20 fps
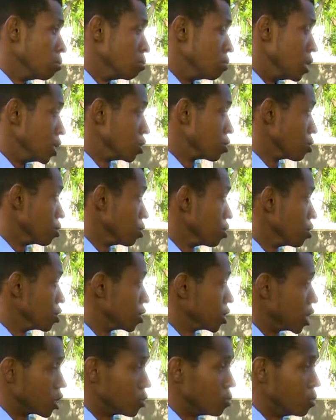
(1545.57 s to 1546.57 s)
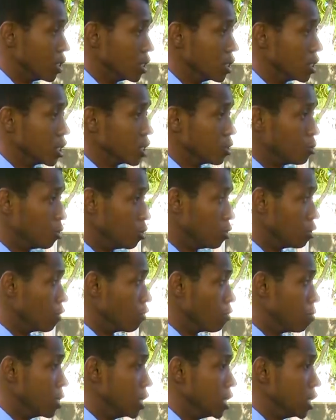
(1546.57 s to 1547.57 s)
Based on those experiences which
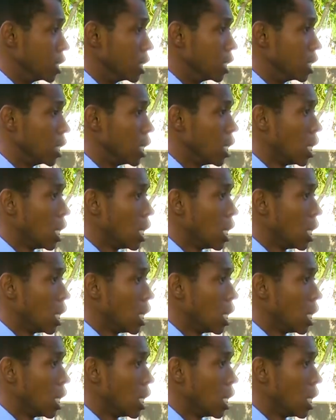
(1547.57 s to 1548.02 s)
you've mentioned,